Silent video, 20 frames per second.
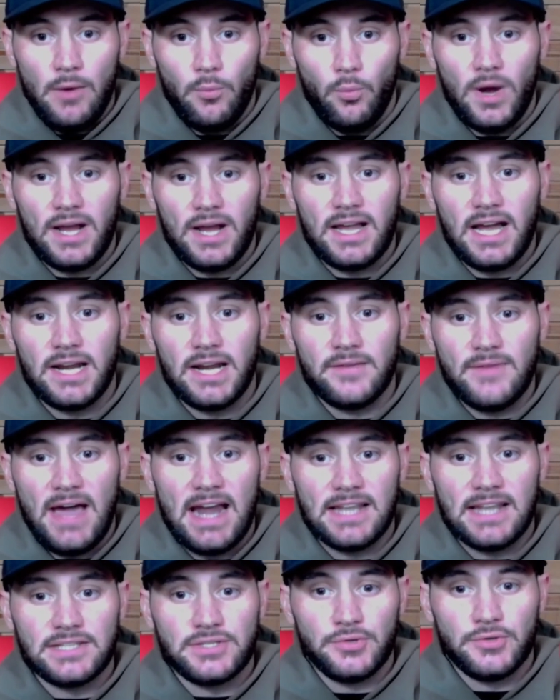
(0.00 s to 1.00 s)
What kind of
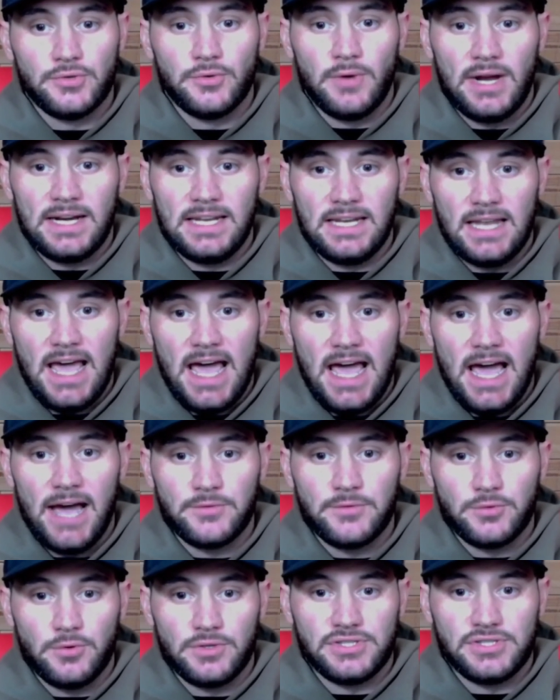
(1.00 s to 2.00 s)
attitude do I need to
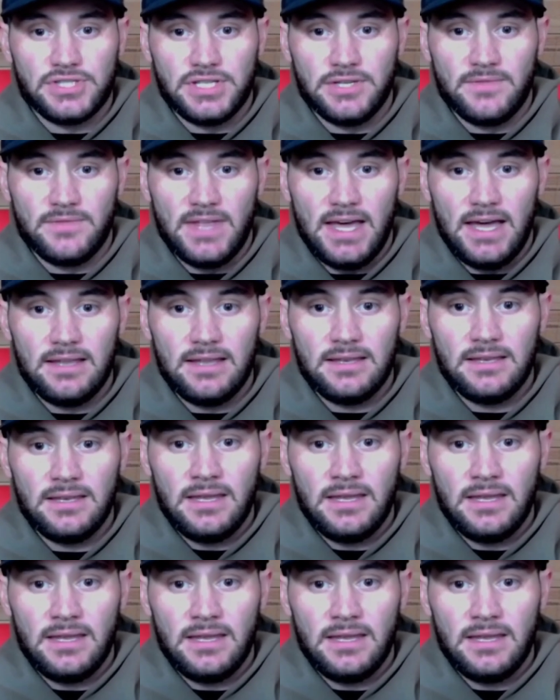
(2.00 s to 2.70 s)
have to achieve that?